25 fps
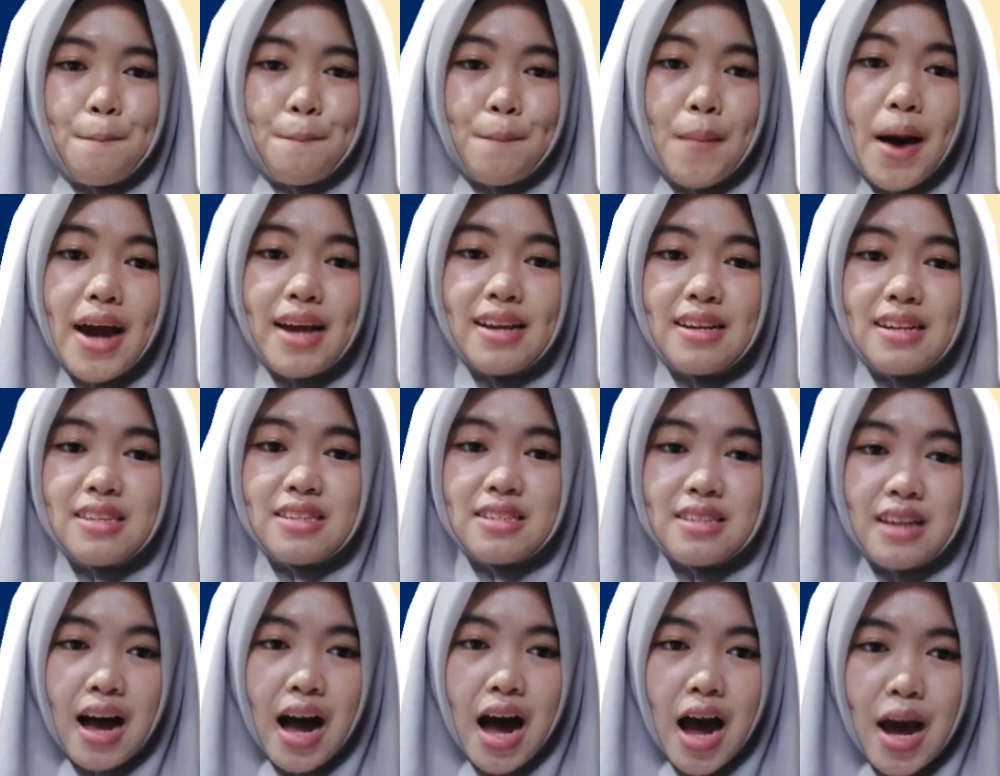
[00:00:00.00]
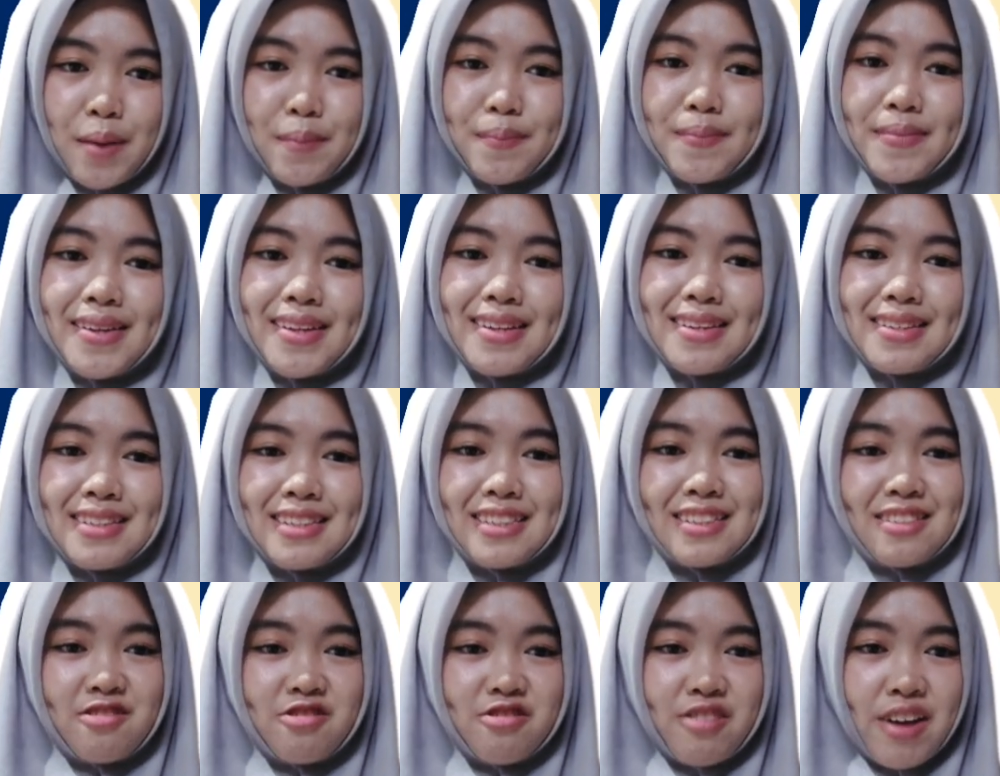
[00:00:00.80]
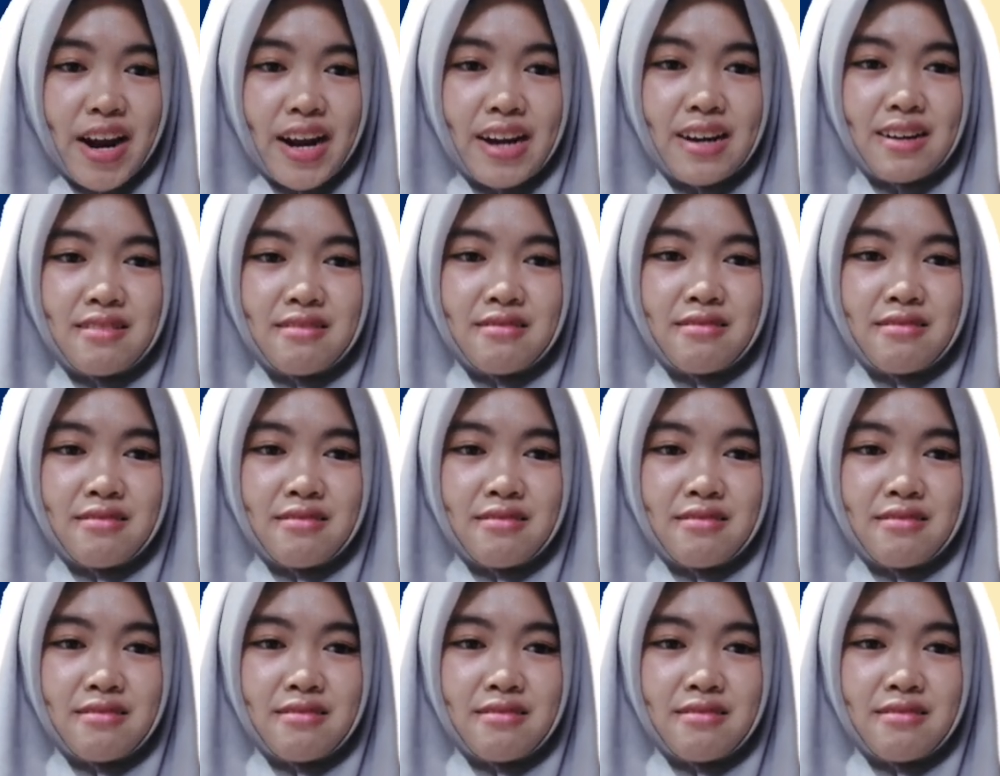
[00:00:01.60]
By the time the train